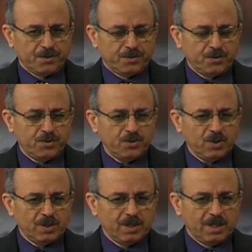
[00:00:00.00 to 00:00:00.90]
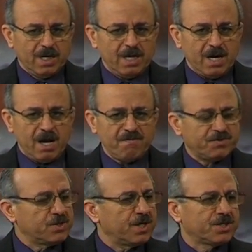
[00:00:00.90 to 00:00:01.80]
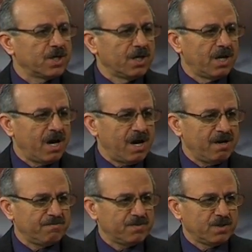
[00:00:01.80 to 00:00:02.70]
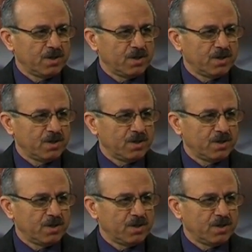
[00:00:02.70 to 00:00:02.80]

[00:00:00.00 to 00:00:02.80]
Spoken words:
to have such a life